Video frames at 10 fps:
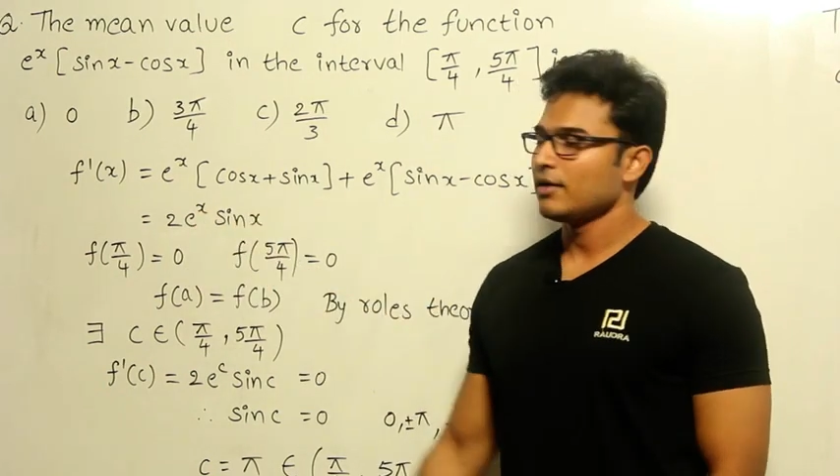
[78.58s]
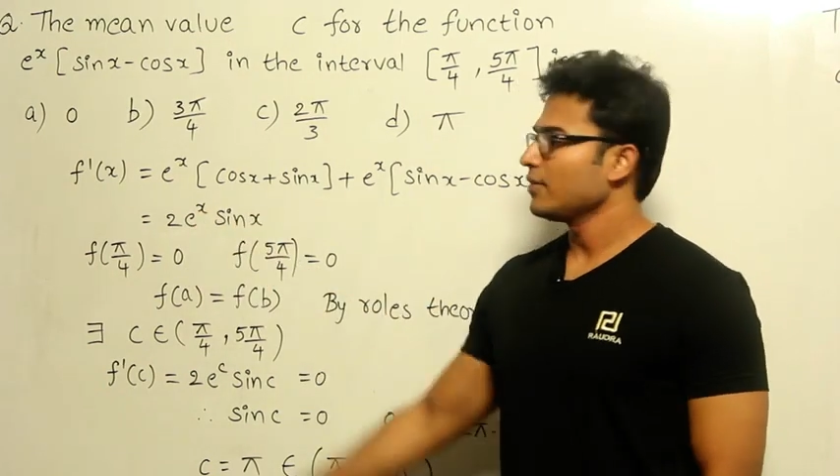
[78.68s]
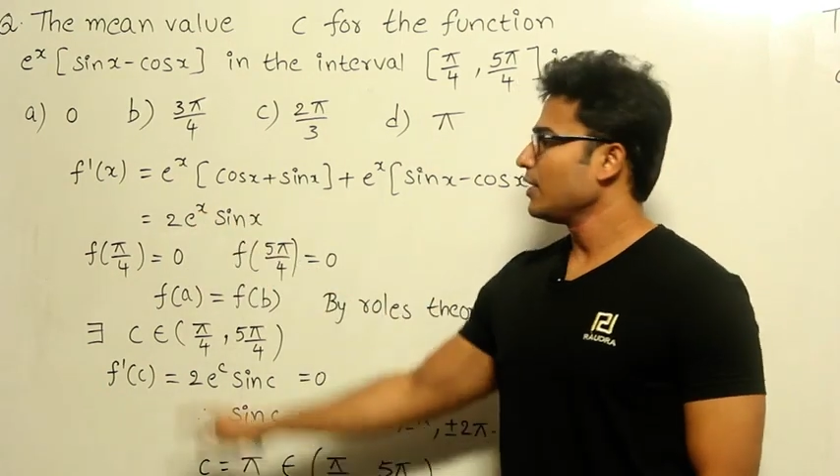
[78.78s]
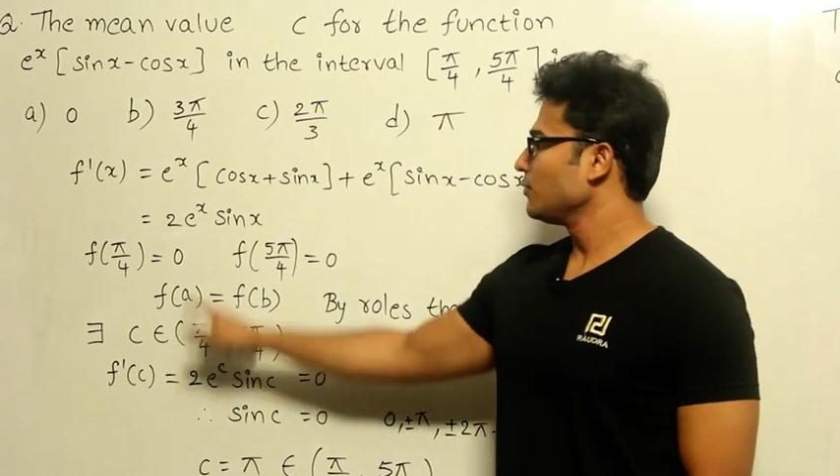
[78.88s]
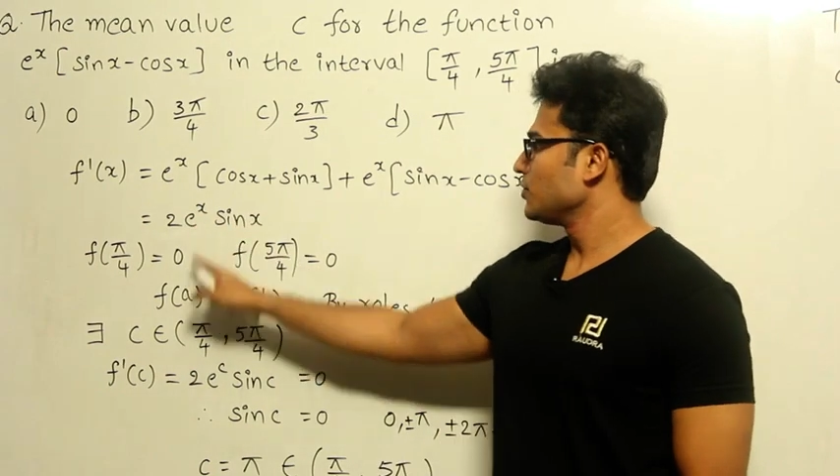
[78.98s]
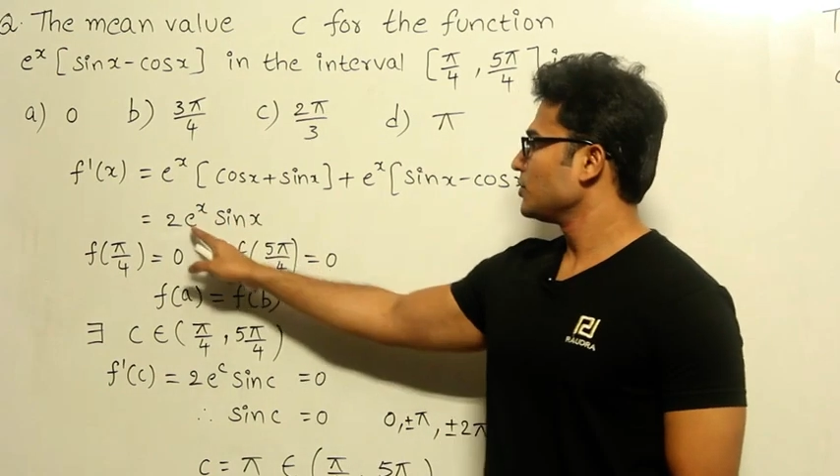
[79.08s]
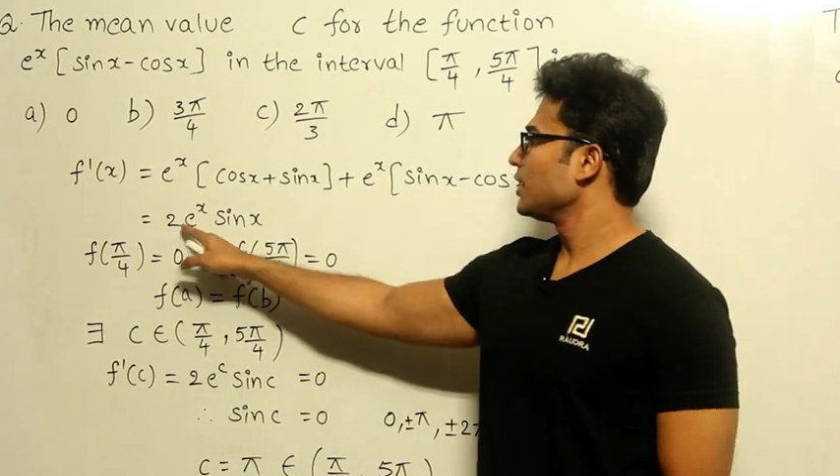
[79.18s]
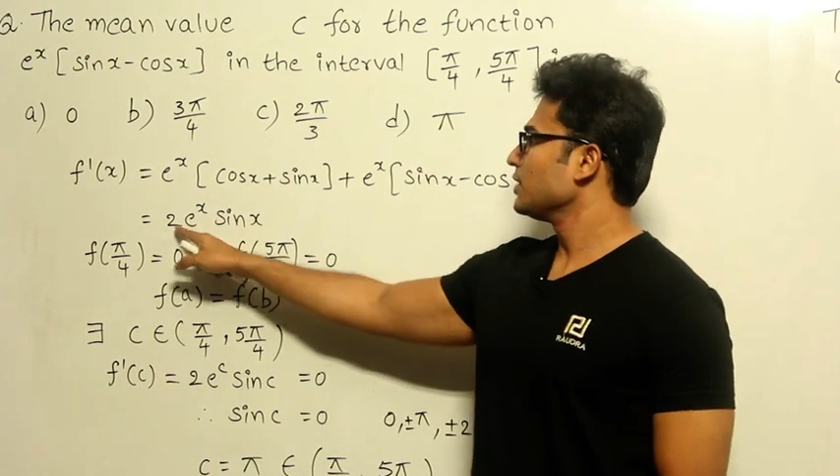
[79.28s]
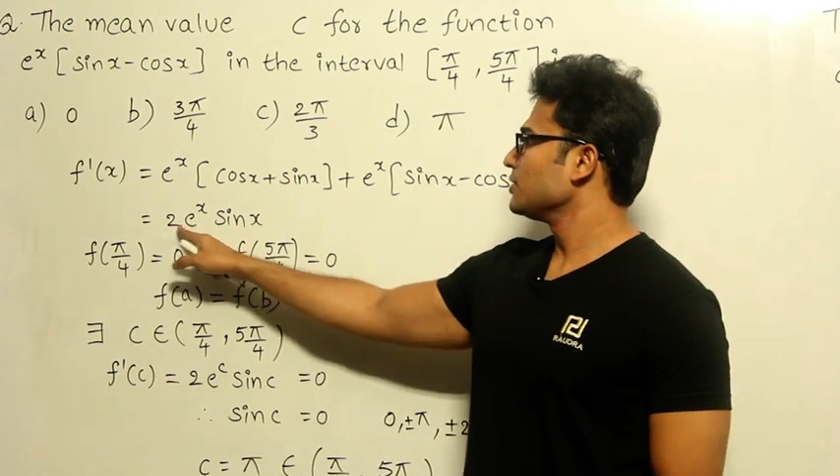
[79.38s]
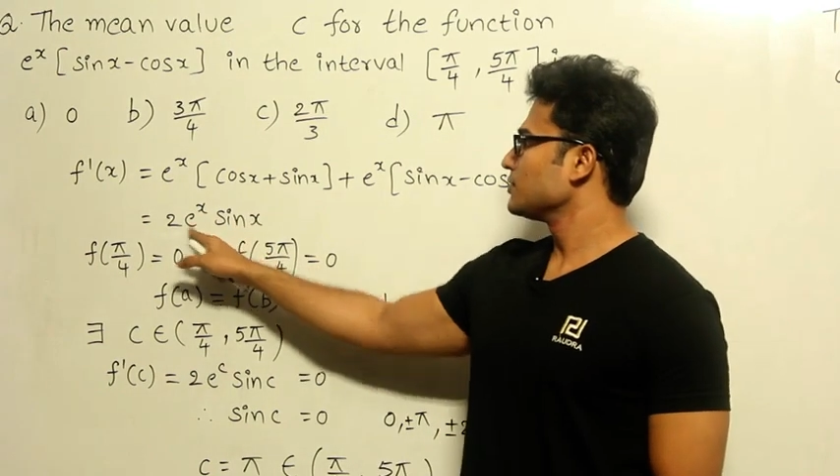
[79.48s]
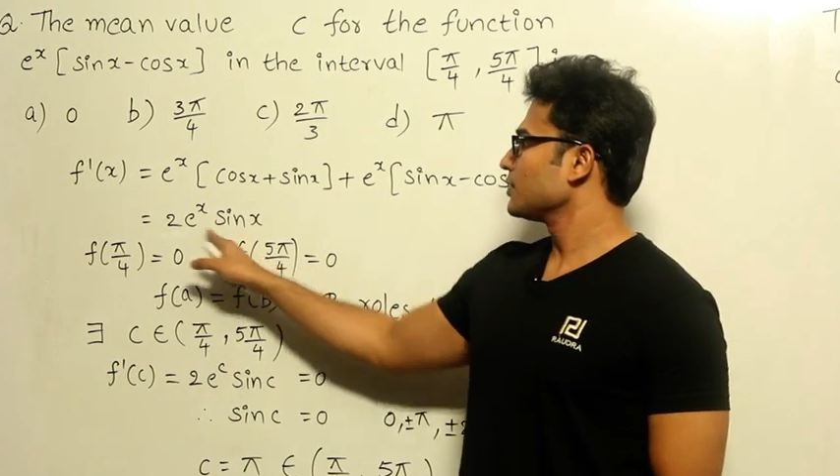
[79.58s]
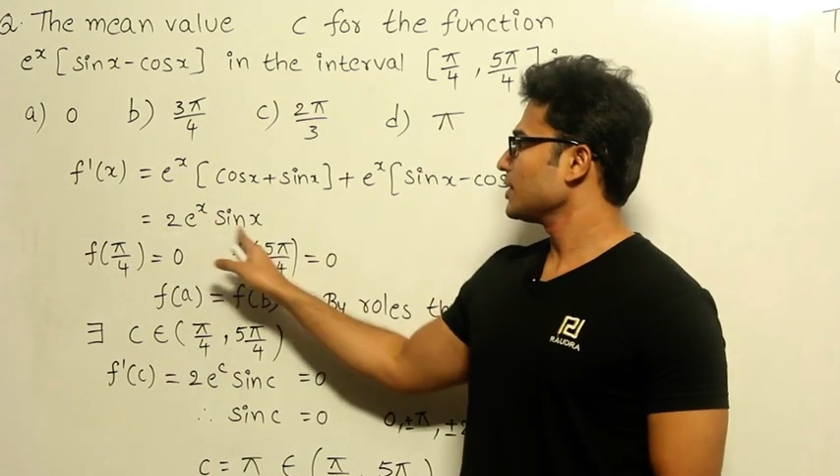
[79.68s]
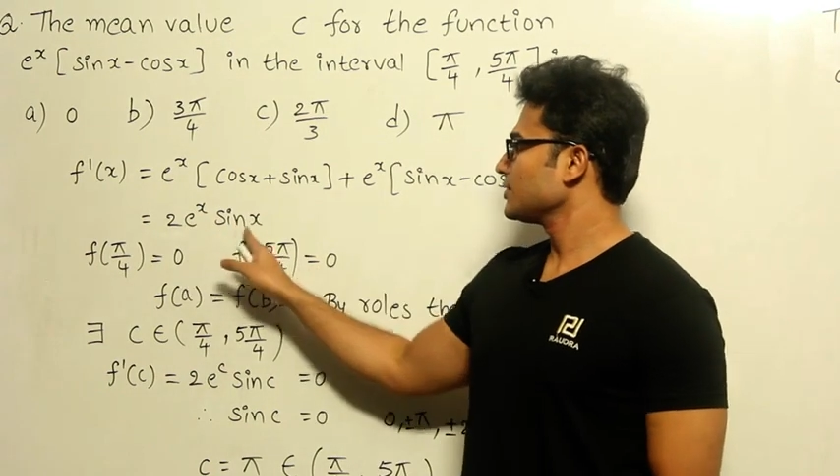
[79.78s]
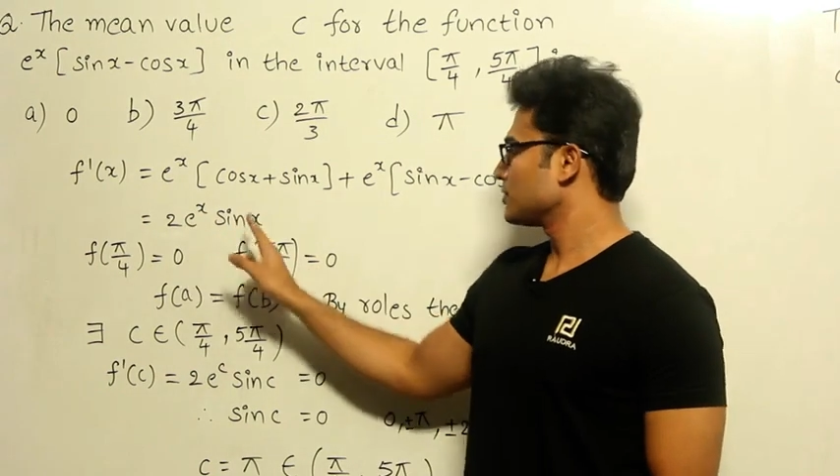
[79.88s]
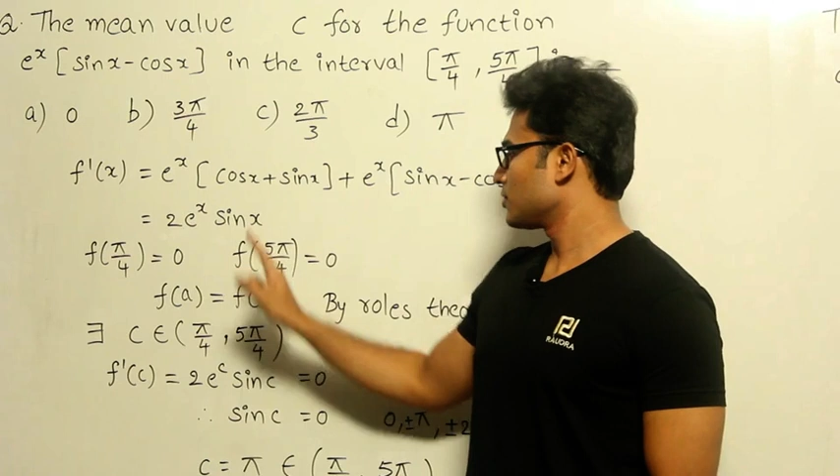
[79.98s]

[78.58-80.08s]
then we should get this one as